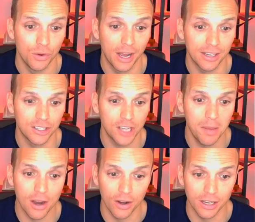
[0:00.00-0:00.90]
got
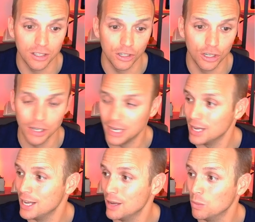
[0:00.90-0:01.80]
some areas that could
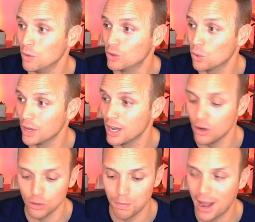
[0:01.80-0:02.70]
get hit with
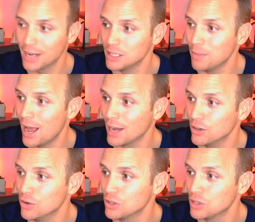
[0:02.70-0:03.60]
tornadoes back to back.
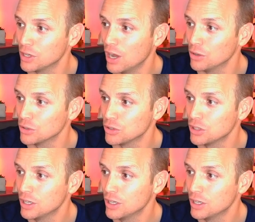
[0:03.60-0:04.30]
Notice the colors.